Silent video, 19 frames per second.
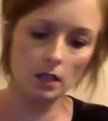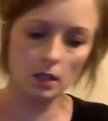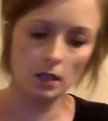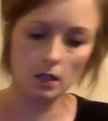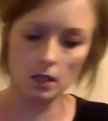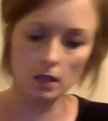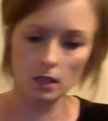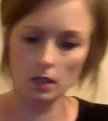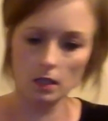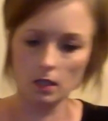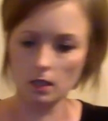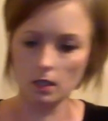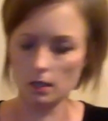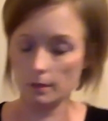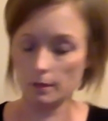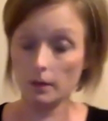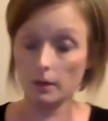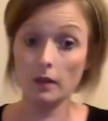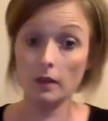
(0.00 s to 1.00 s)

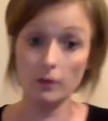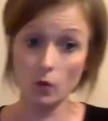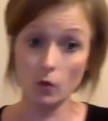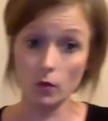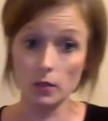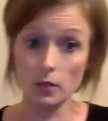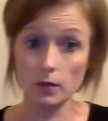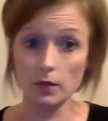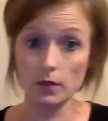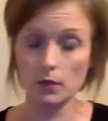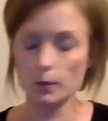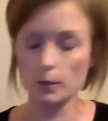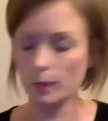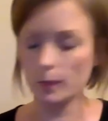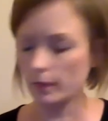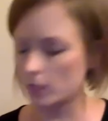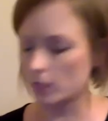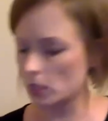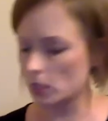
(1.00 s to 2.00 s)
Of course with
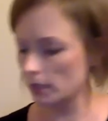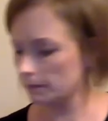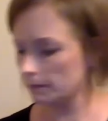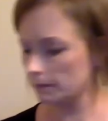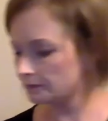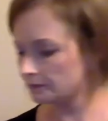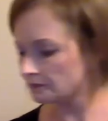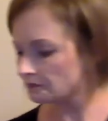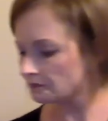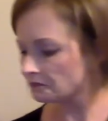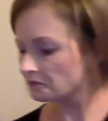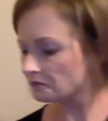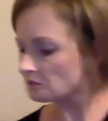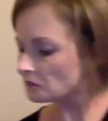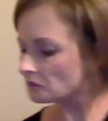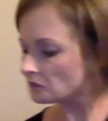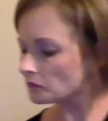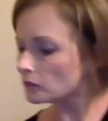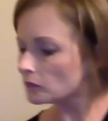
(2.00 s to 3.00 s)
supervision,
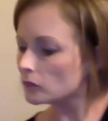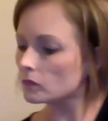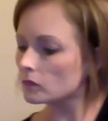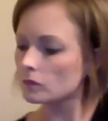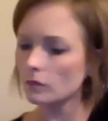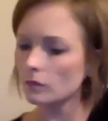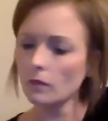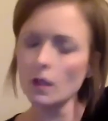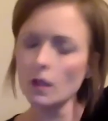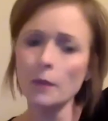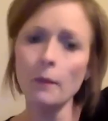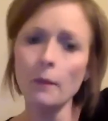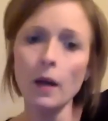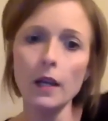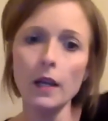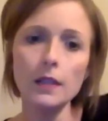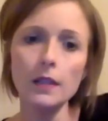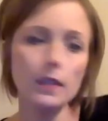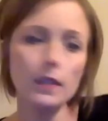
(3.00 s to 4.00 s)

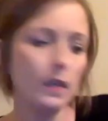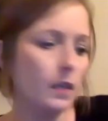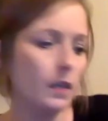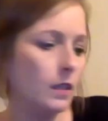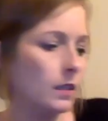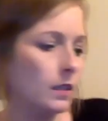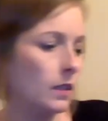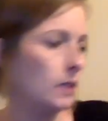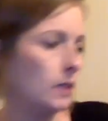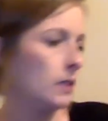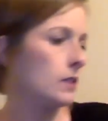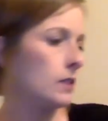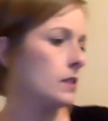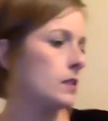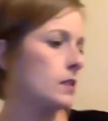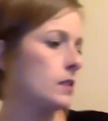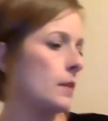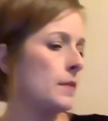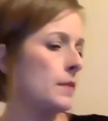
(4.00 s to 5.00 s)
but
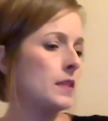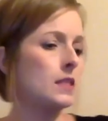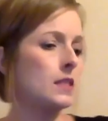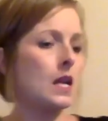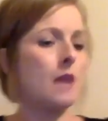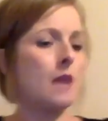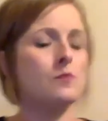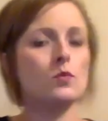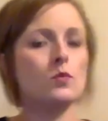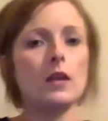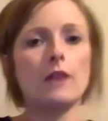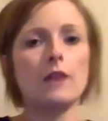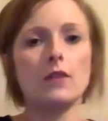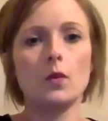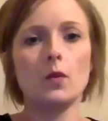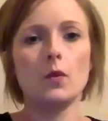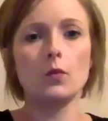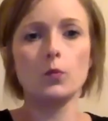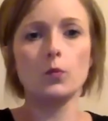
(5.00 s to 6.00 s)
some of the times we have
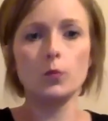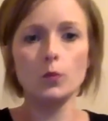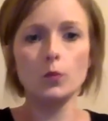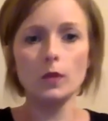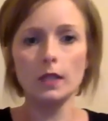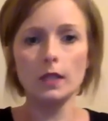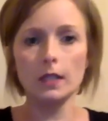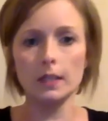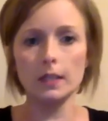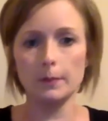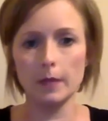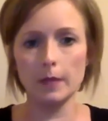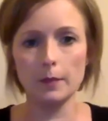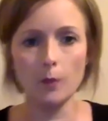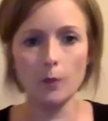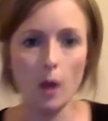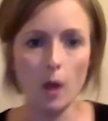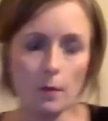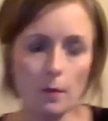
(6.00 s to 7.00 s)
a really big
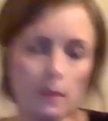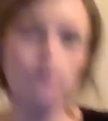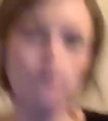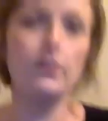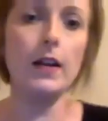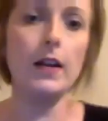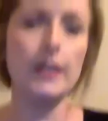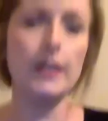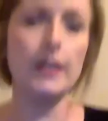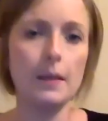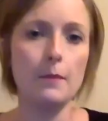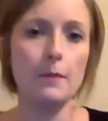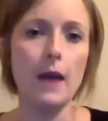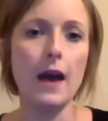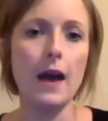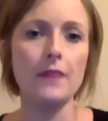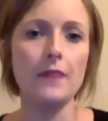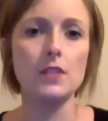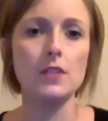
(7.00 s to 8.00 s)
problem finding a
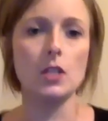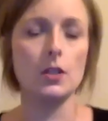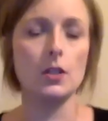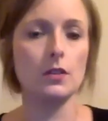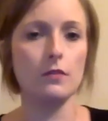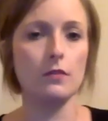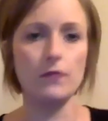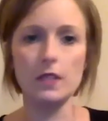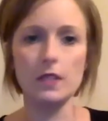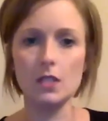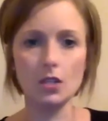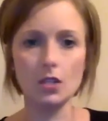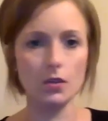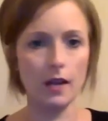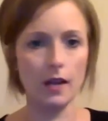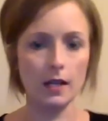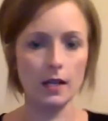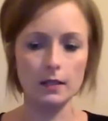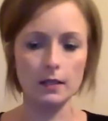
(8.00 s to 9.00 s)
bath chair that fits
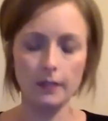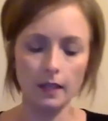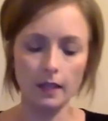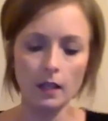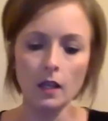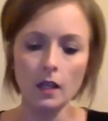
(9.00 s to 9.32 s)
correctly,